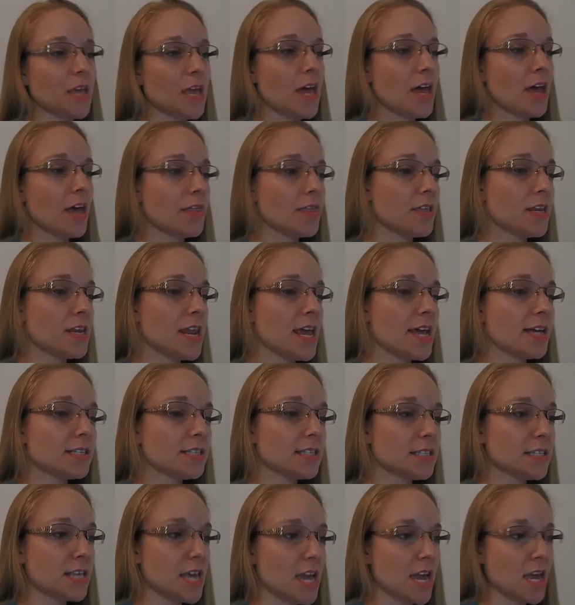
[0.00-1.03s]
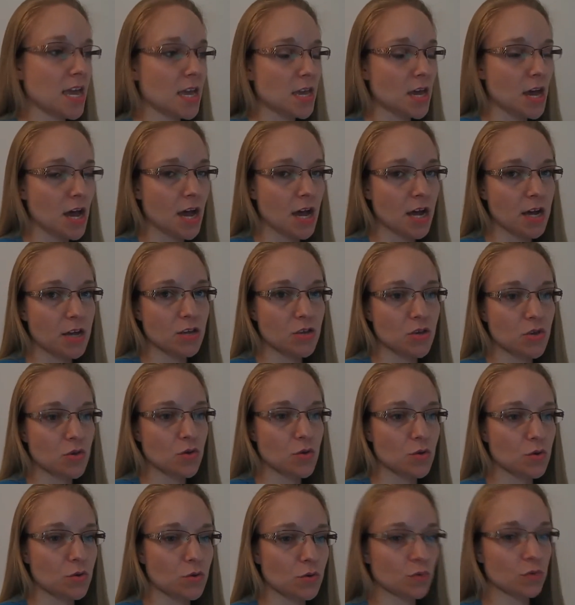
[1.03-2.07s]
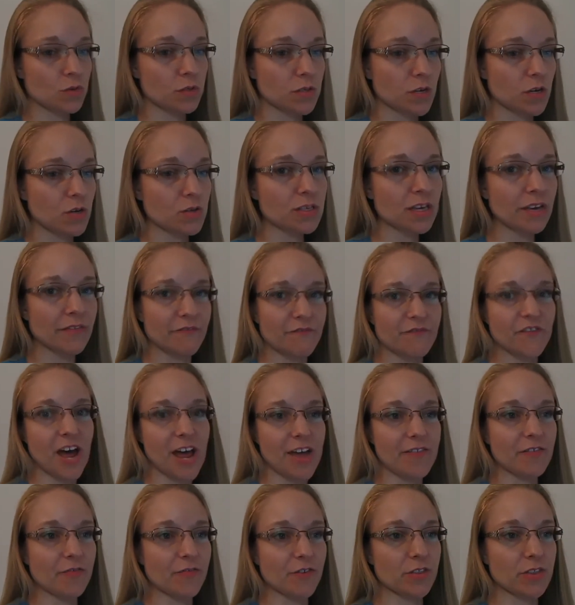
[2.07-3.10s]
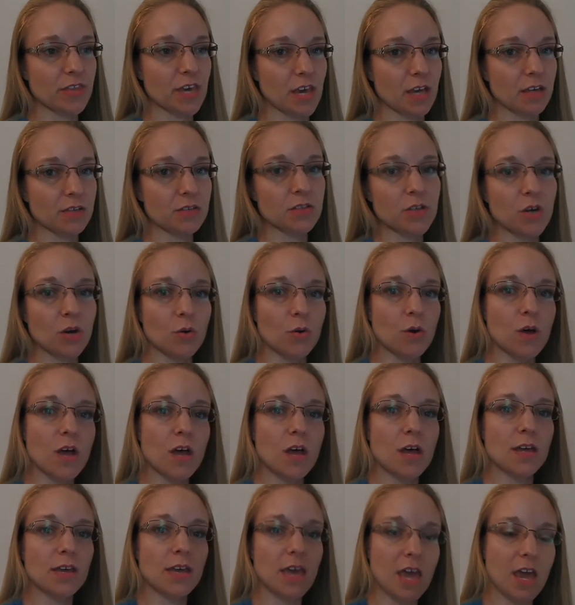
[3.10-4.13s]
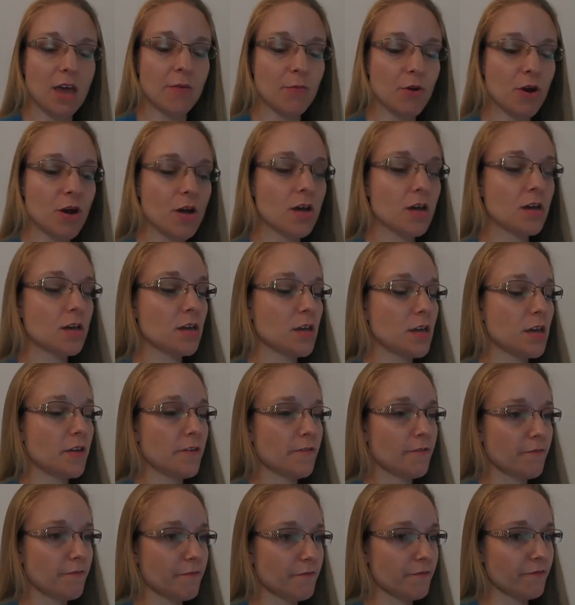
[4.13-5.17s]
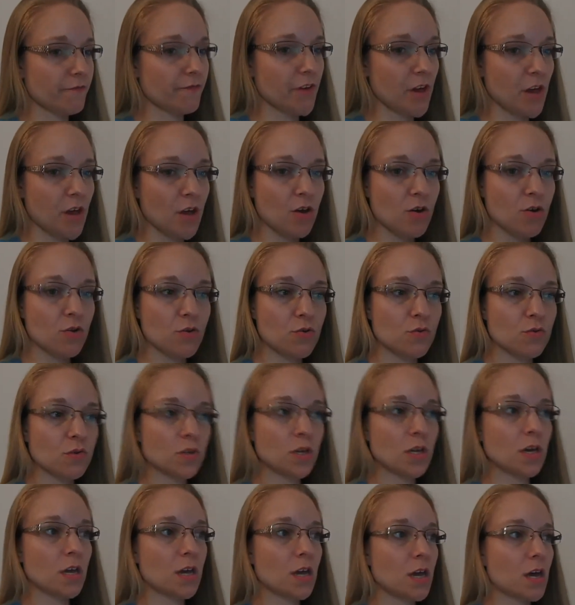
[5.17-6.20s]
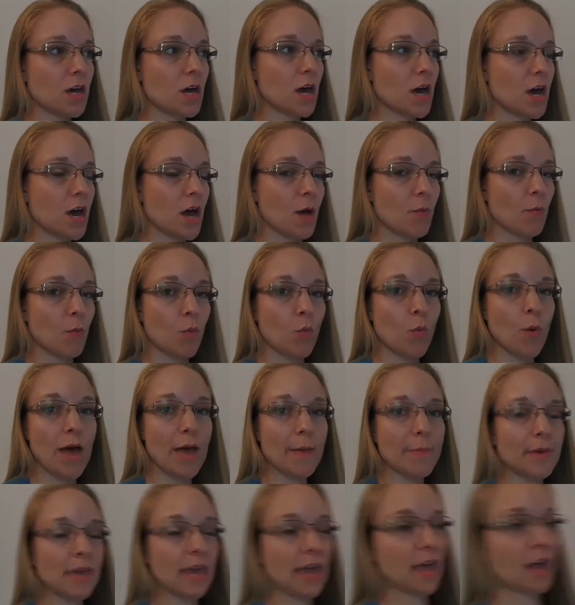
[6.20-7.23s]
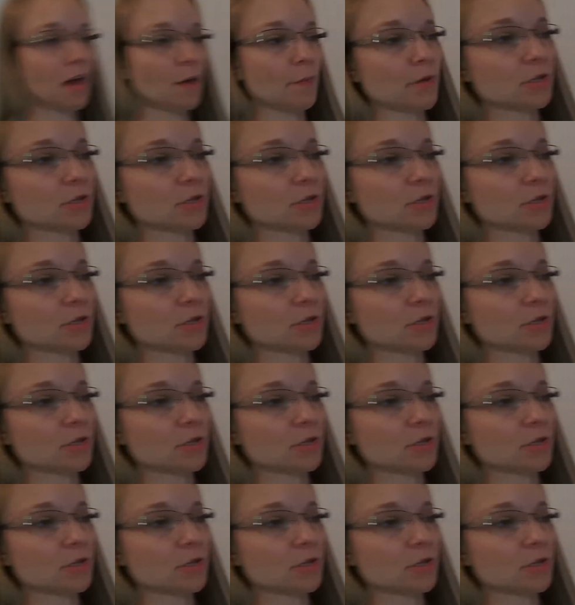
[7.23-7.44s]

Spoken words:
And the next thing I use like five different things. So camera, phone, webcam.